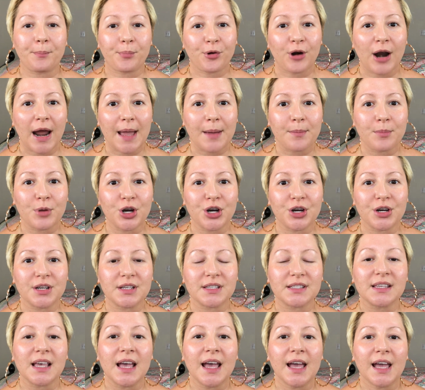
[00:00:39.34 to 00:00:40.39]

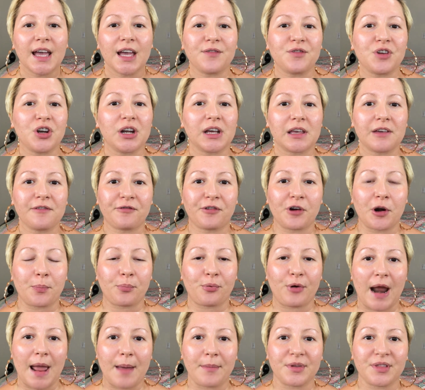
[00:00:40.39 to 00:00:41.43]
primers. If you're looking for a
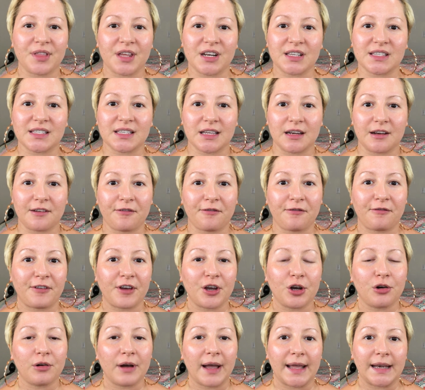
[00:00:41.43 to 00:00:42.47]
primer that is going to
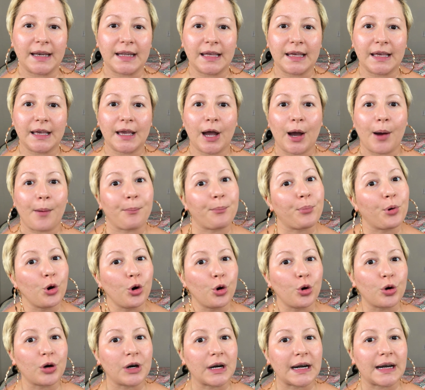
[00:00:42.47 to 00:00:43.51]
fill any
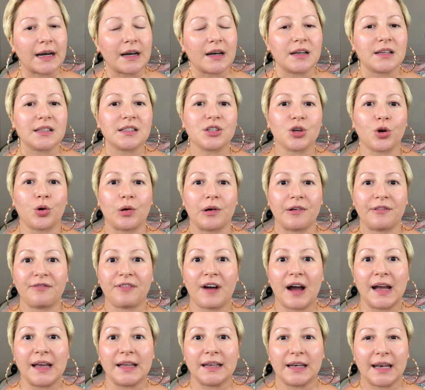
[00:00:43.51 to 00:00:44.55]
pores or
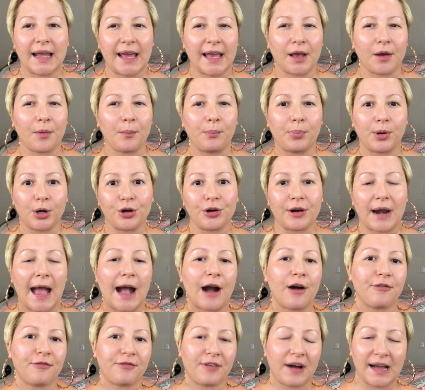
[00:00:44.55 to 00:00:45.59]
blur
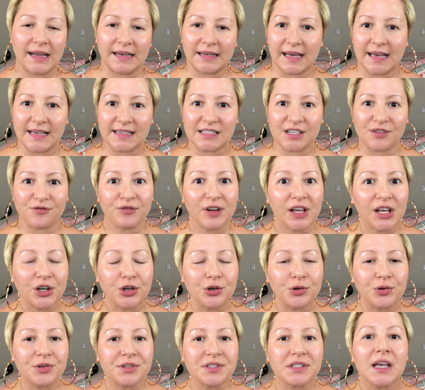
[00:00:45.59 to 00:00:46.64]
out fine lines and
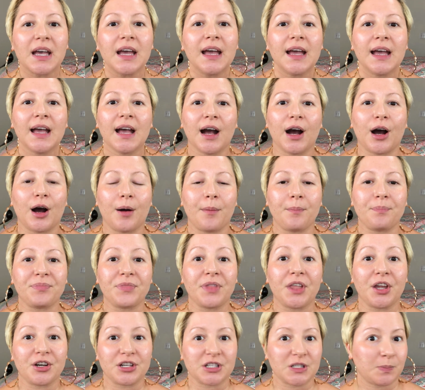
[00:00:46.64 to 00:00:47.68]
wrinkles,
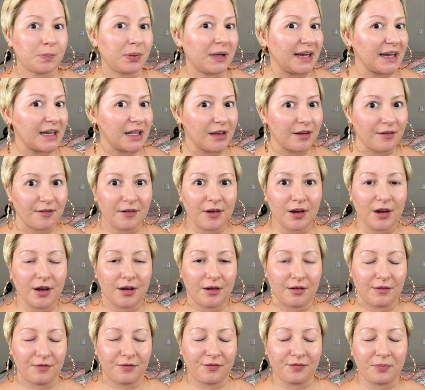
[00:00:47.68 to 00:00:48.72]
there's plenty
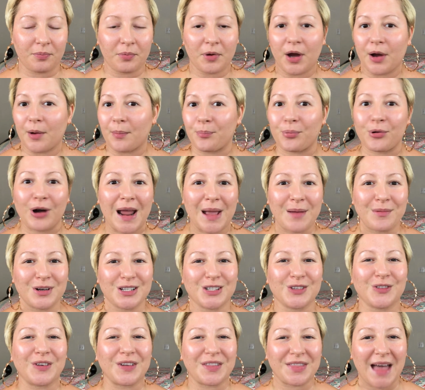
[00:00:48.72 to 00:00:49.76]
of
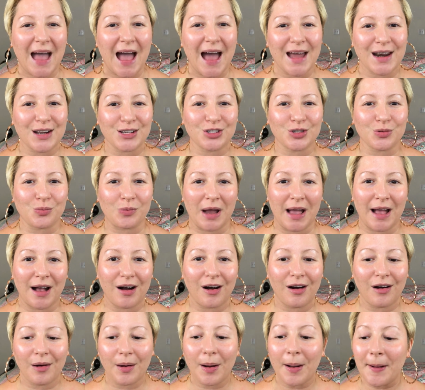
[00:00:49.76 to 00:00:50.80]
primers for that as
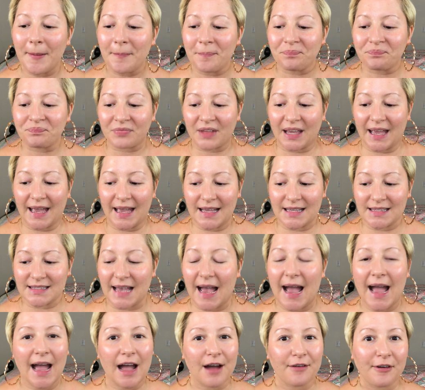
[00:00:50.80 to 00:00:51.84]
well. And
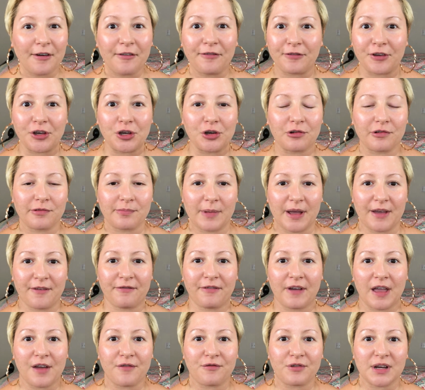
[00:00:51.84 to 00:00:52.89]
I have a few of my
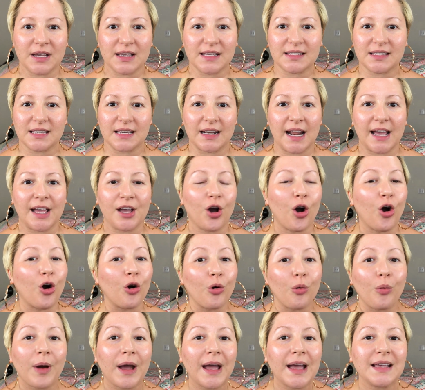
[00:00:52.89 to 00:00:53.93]
favorites, and I
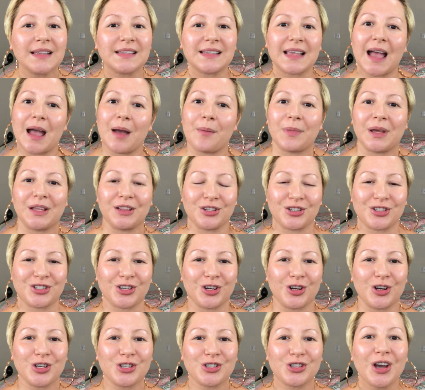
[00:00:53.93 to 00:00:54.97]
always am in the
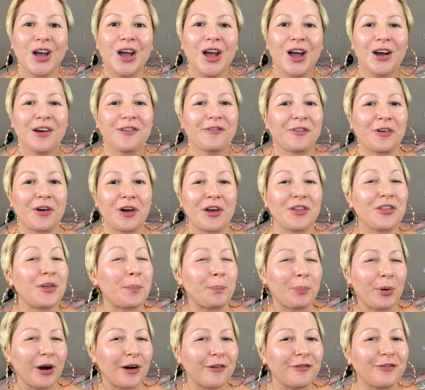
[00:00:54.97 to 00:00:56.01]
search for the
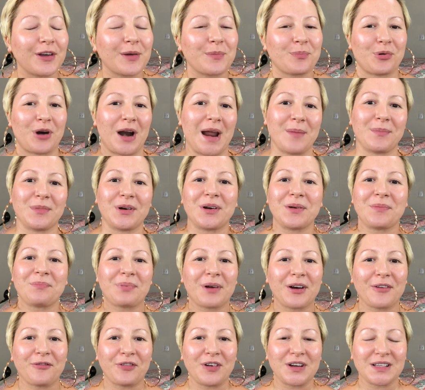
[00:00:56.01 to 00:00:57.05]
perfect primer.
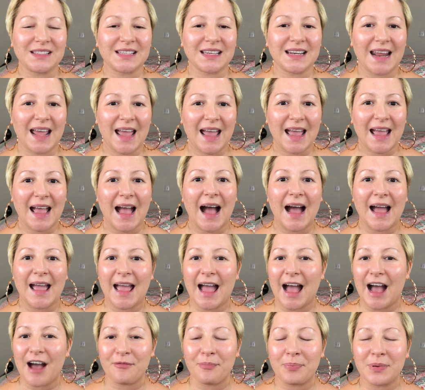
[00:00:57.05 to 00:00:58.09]
But for today, I
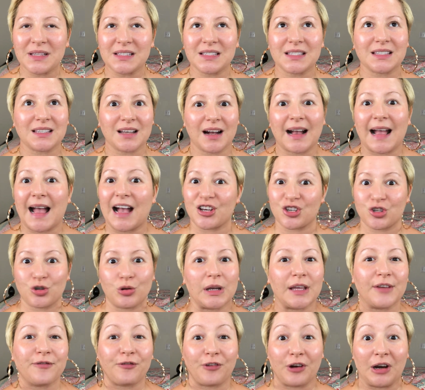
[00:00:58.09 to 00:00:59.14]
have been stuck
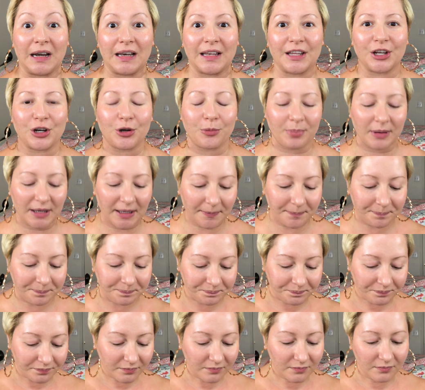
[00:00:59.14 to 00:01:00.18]
actually for a little bit
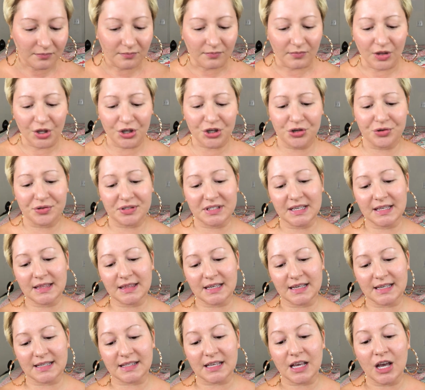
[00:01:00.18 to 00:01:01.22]
using
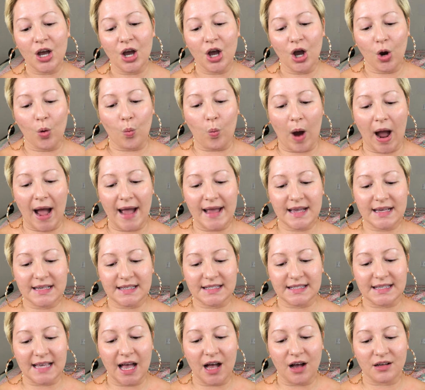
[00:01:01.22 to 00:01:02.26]
this
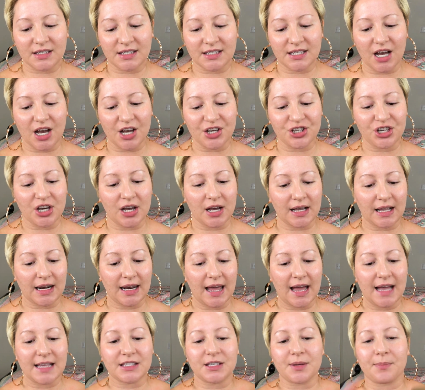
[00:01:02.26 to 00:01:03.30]
YSL Touche
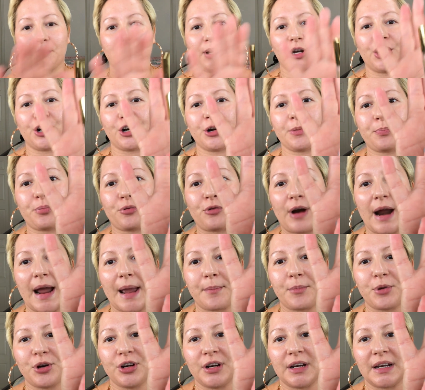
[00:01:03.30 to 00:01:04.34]
Eclat Blur
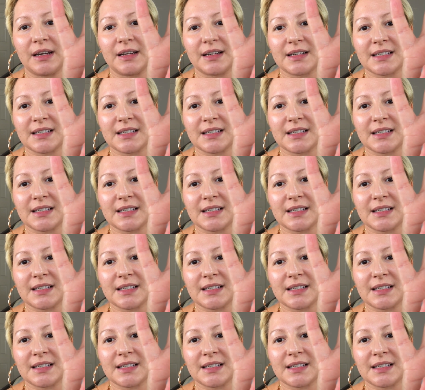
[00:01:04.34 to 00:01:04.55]
Primer. It